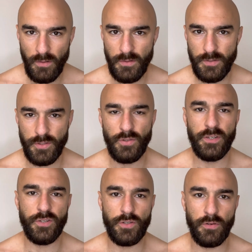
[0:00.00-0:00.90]
Studies
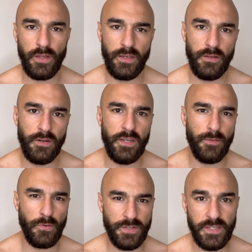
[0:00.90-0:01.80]
show that you need
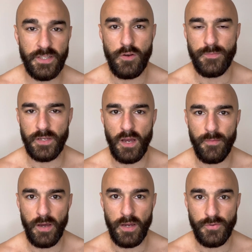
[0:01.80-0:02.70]
about 60 grams of
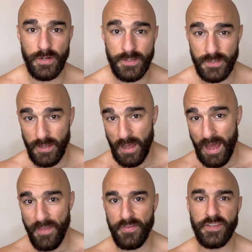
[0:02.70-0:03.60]
carbohydrates
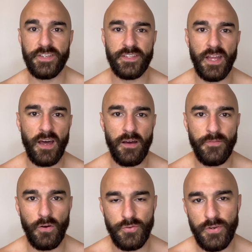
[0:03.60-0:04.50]
at the start of
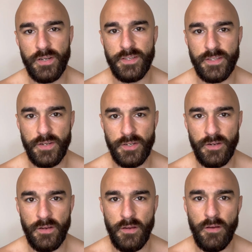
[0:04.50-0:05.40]
your training session.
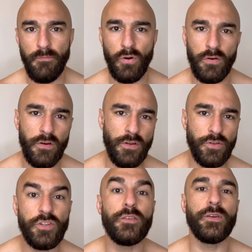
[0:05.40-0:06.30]
But
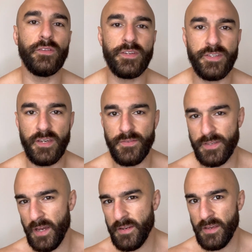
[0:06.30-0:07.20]
just to be on the safe
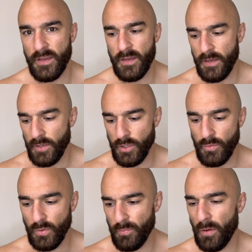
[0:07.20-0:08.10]
side, you
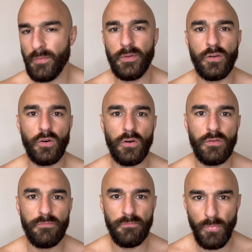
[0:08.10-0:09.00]
will probably
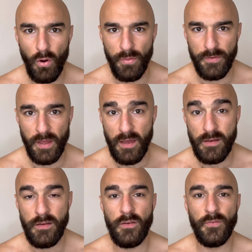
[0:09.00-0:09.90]
go more than
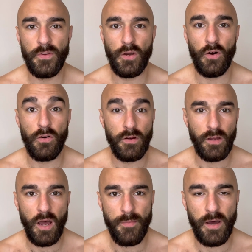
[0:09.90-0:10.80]
that for your
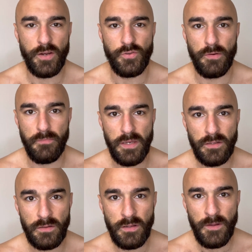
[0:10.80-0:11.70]
carbohydrate meal.